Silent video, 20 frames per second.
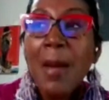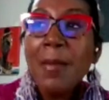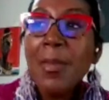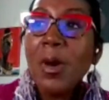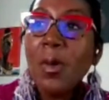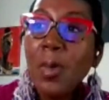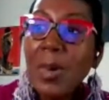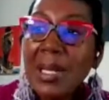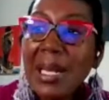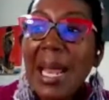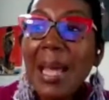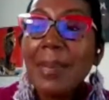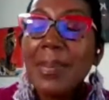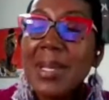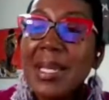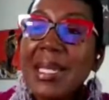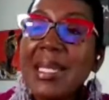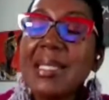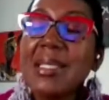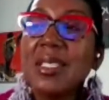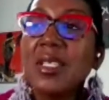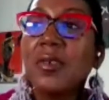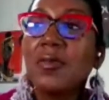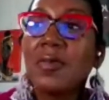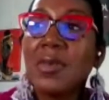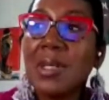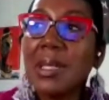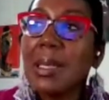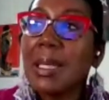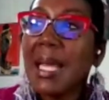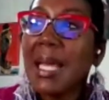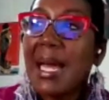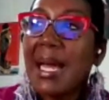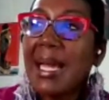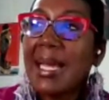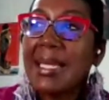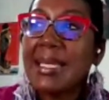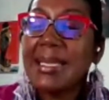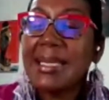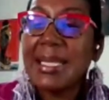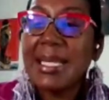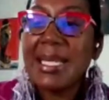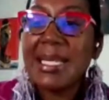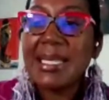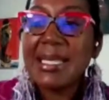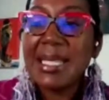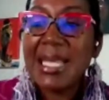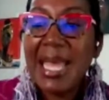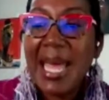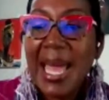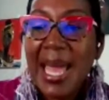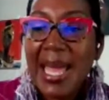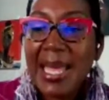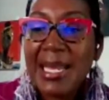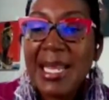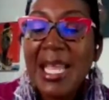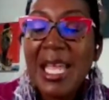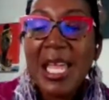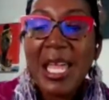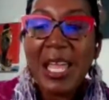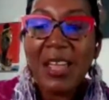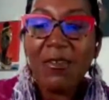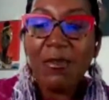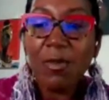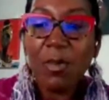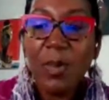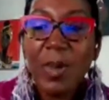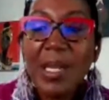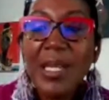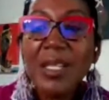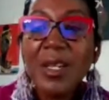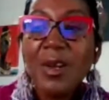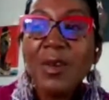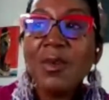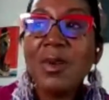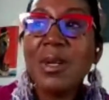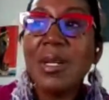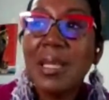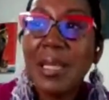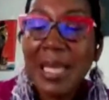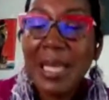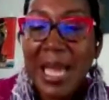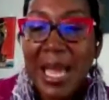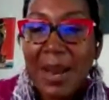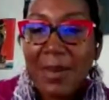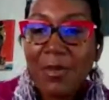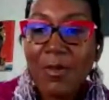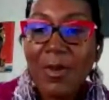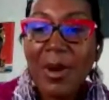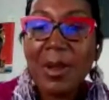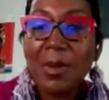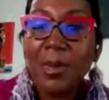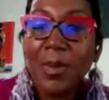But what I begin to realize is that if we don't collaborate,